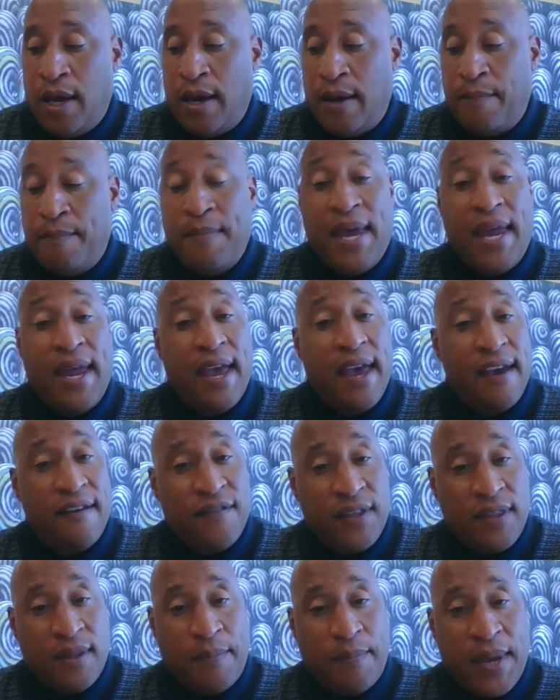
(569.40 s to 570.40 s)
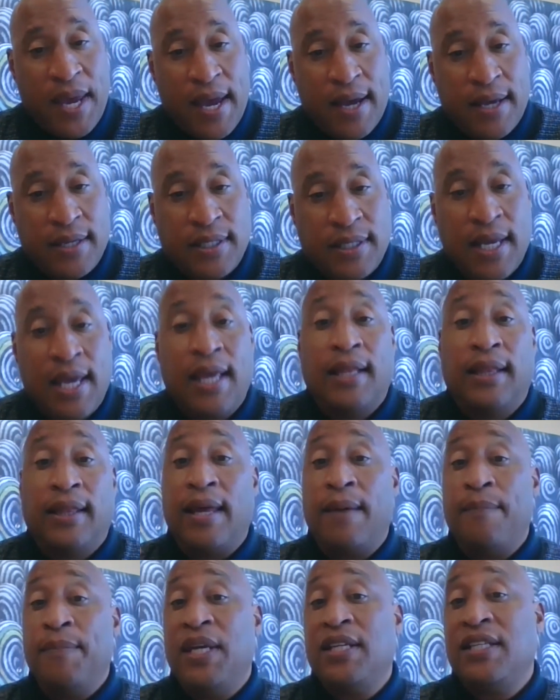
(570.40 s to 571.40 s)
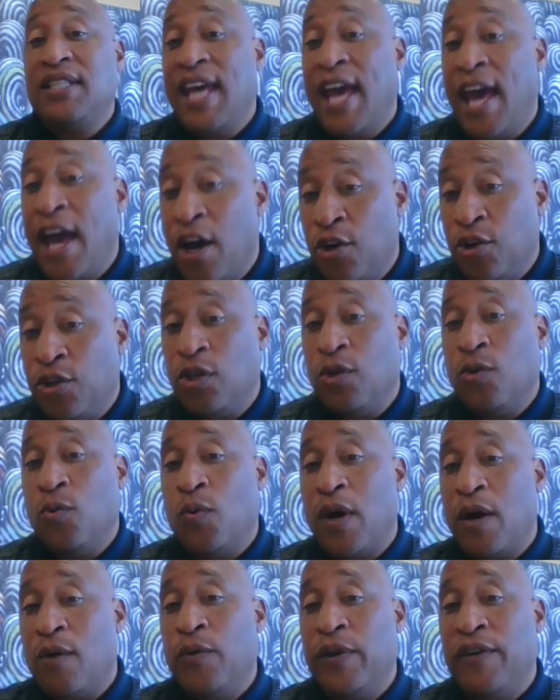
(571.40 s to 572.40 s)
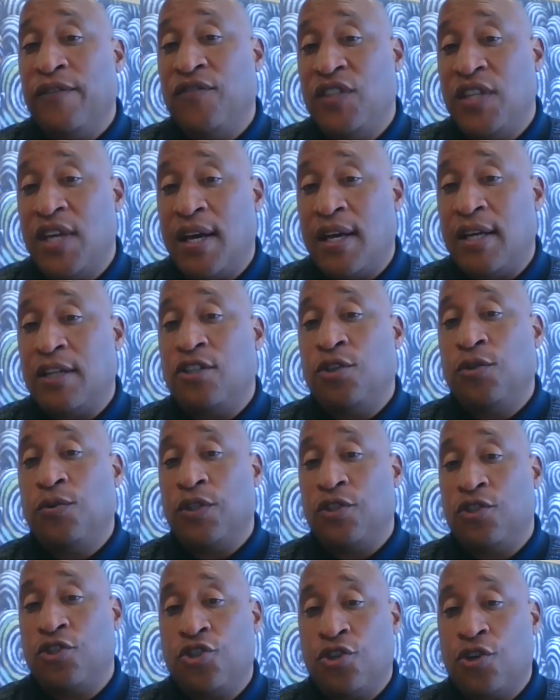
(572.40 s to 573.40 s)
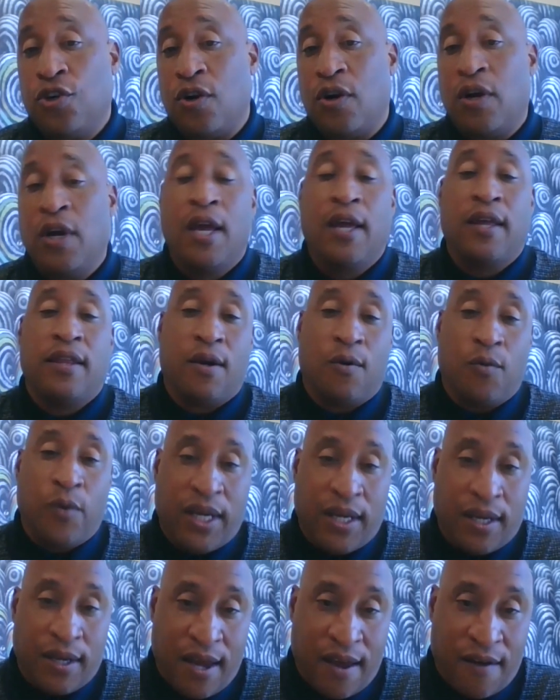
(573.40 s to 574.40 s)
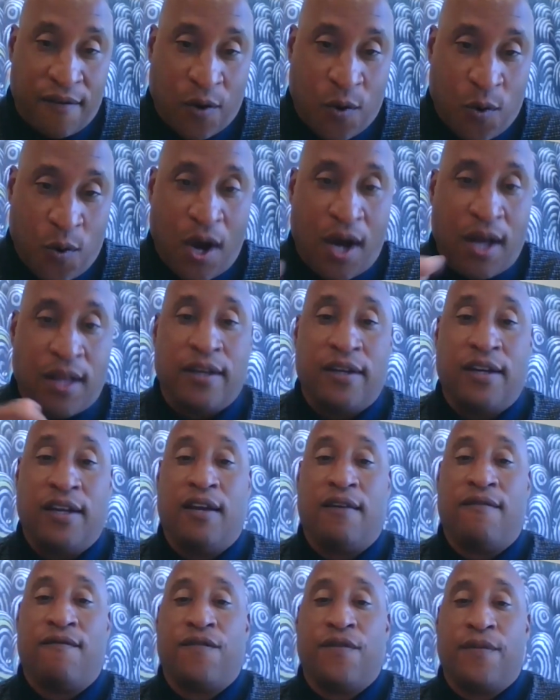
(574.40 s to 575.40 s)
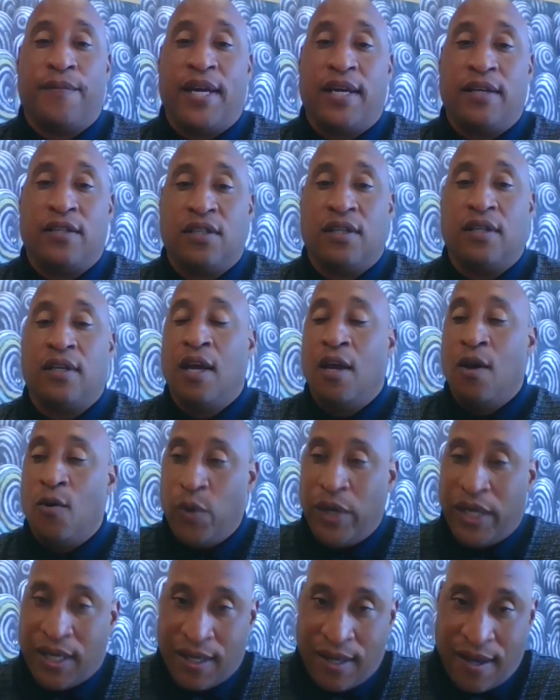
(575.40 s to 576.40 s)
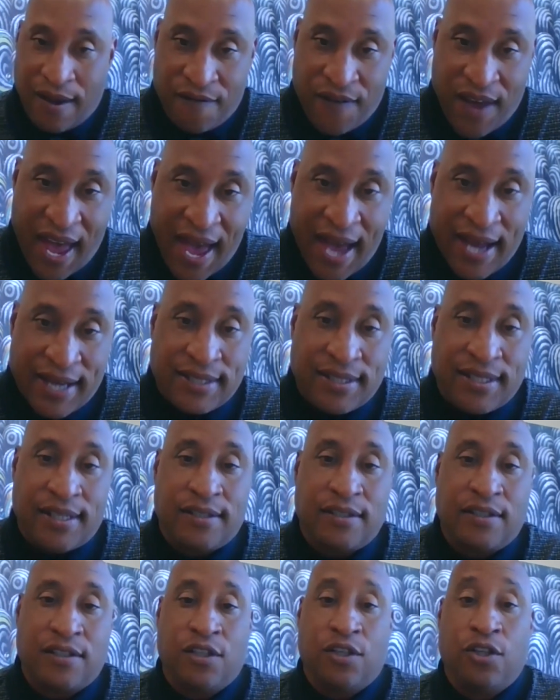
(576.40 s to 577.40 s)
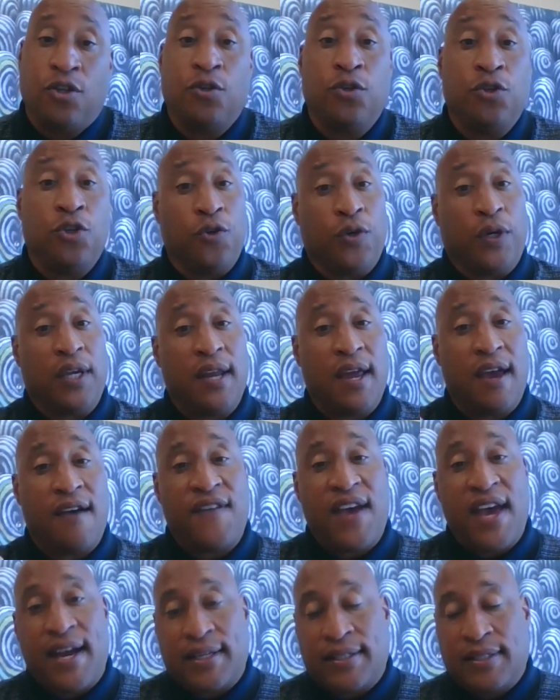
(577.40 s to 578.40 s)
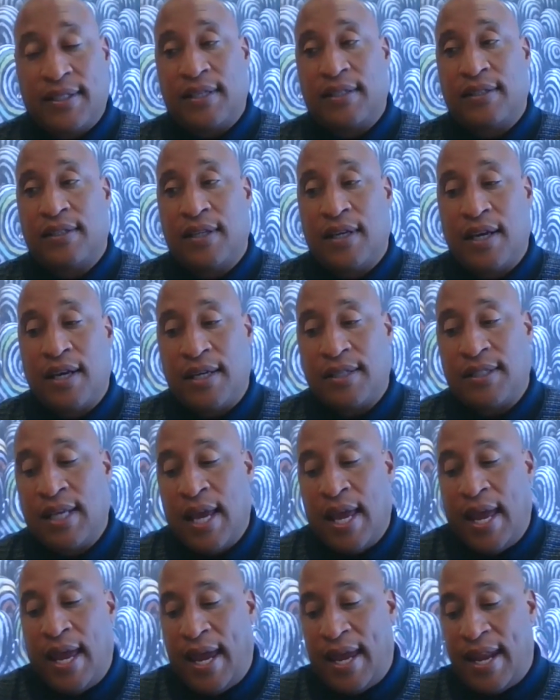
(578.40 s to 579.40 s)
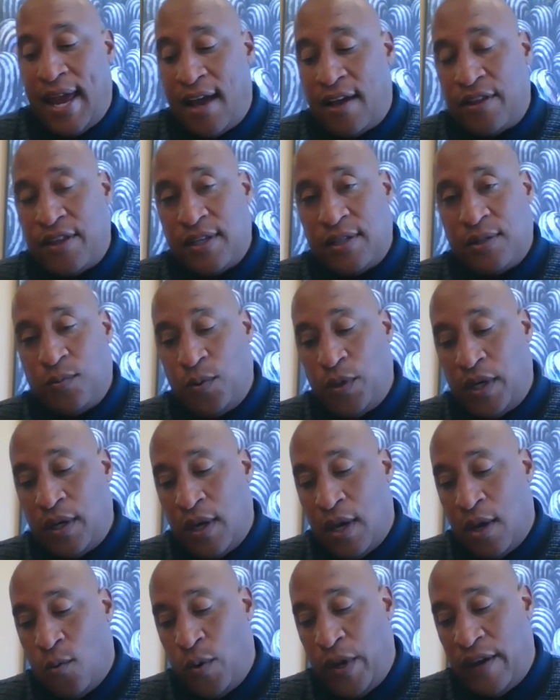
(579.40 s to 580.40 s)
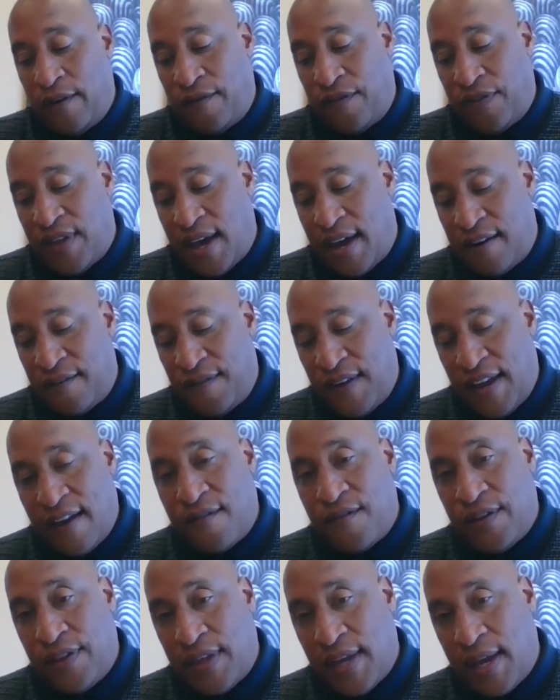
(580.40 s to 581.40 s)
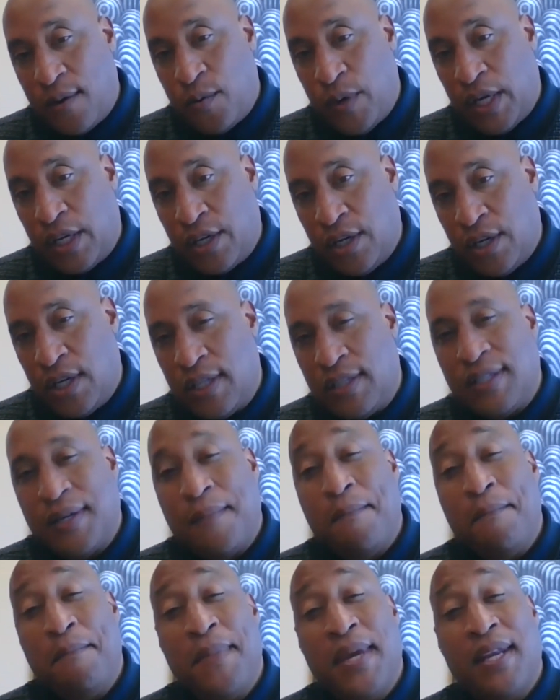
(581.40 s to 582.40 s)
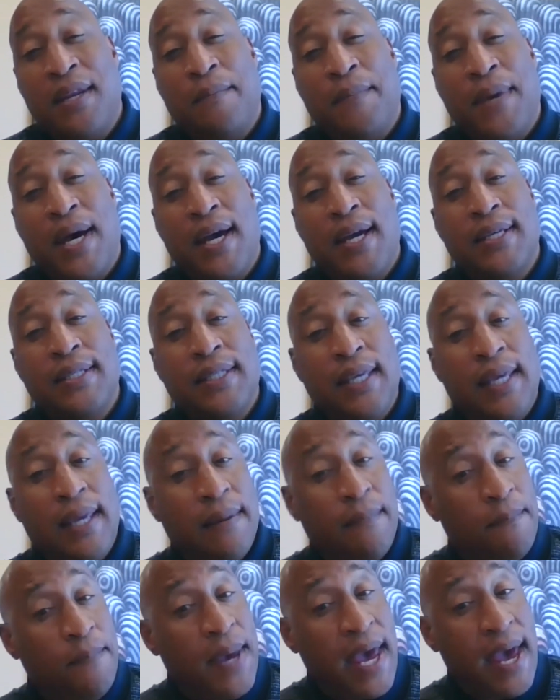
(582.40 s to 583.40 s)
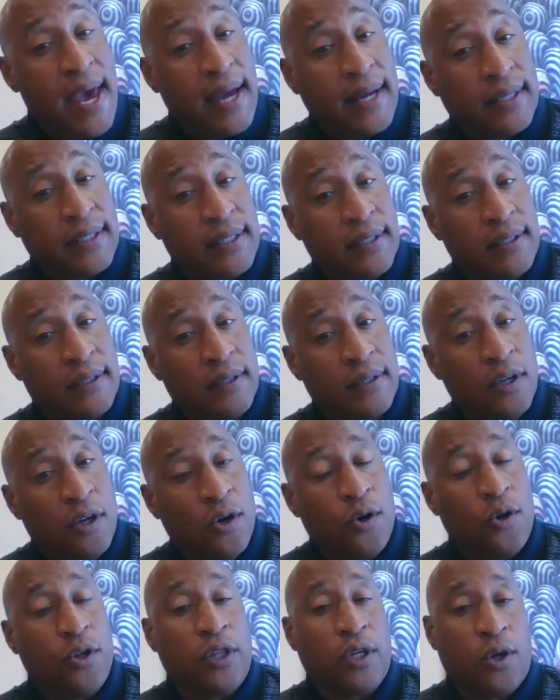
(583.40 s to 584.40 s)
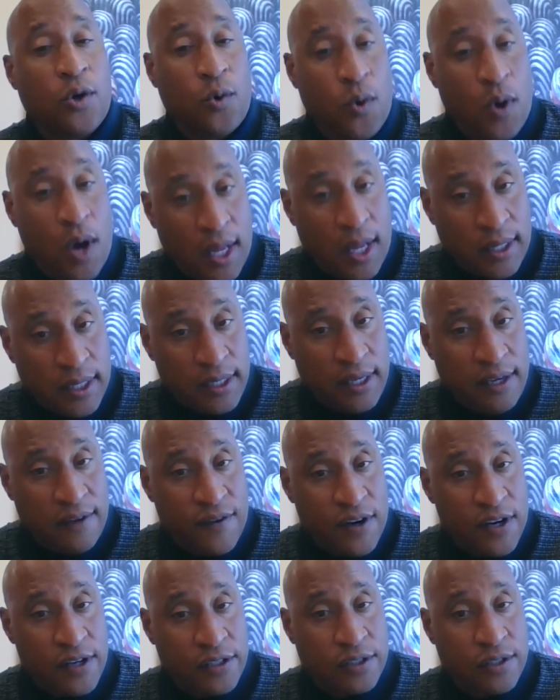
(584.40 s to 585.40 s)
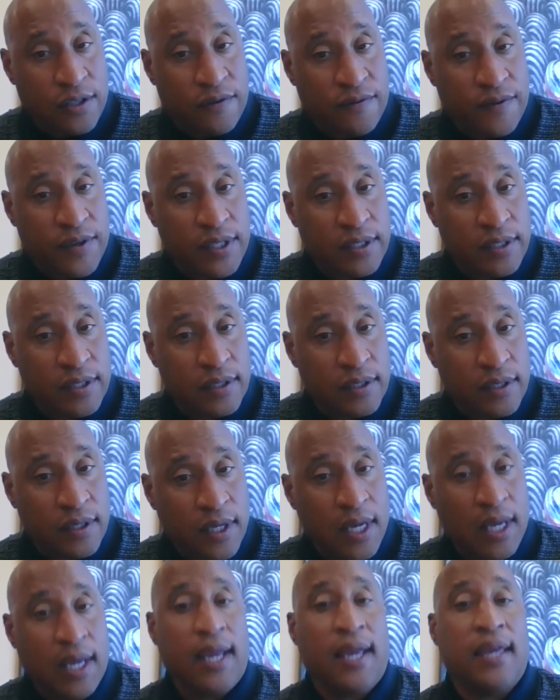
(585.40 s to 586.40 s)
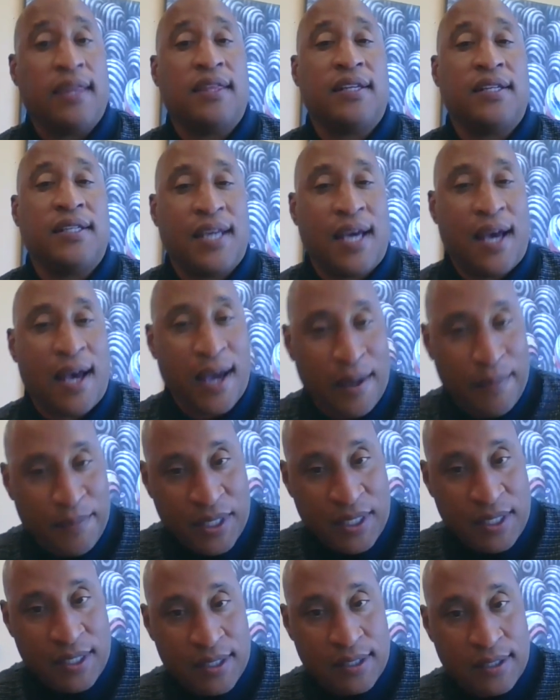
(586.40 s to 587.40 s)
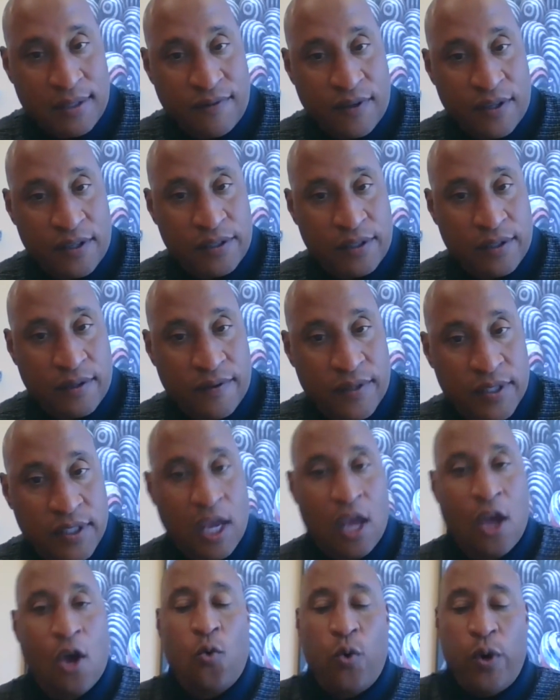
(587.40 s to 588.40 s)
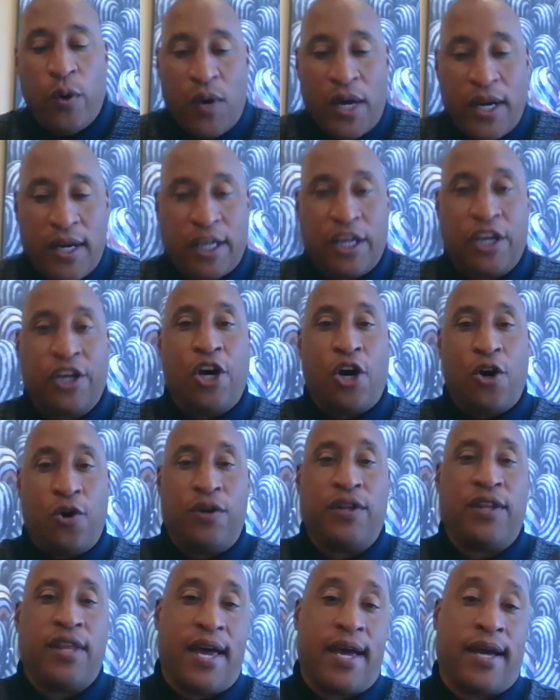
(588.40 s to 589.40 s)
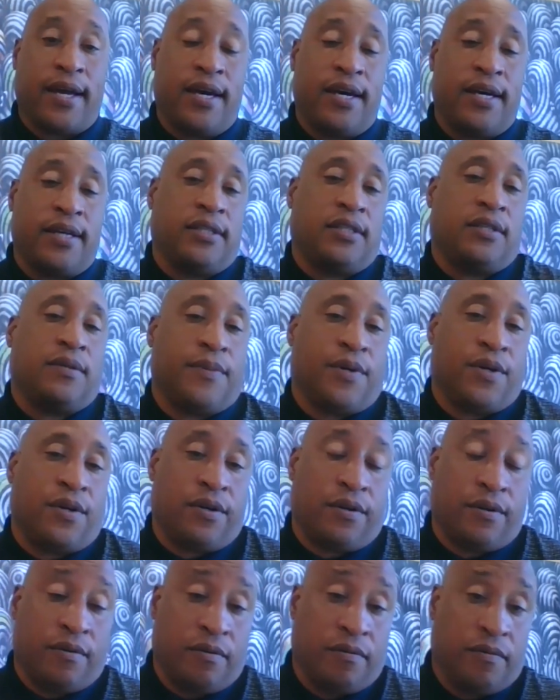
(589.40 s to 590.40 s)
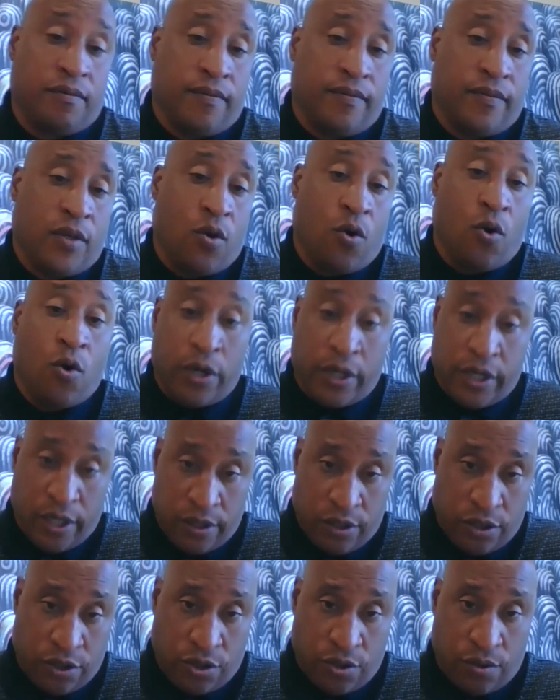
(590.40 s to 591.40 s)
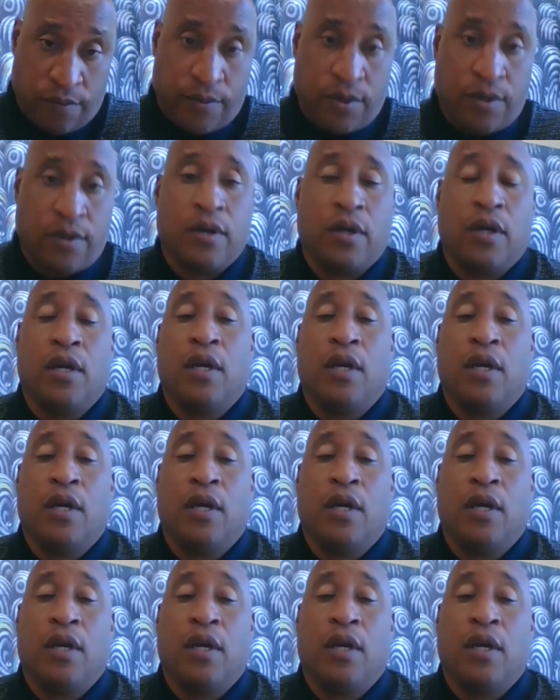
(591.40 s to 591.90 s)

may have in the past. Let me tell you what we've done to ensure that we can have quality information, we can have access to you, you can have access to us, and how this we have thought of everything we could to minimize impact on the quality of our service and the timeliness of our service. We want to go to that customer or consumer.